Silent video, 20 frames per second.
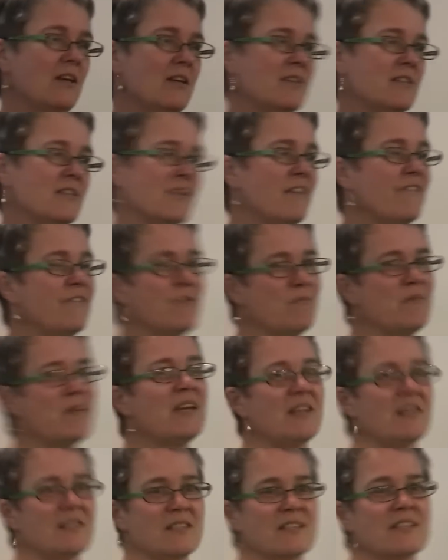So for
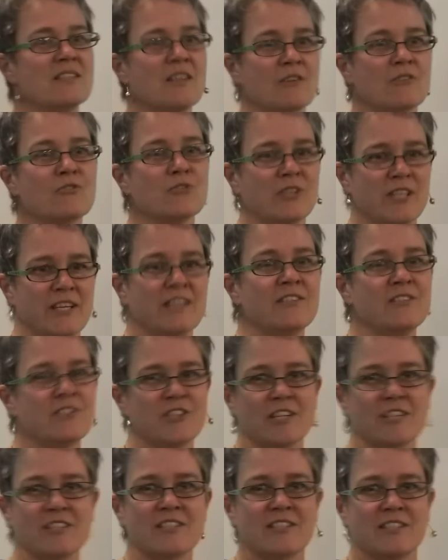me, it's a social
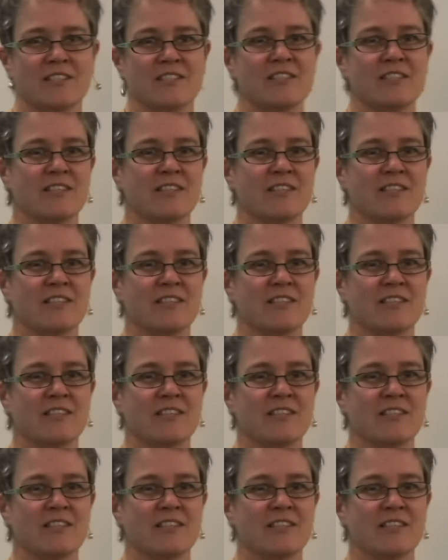injustice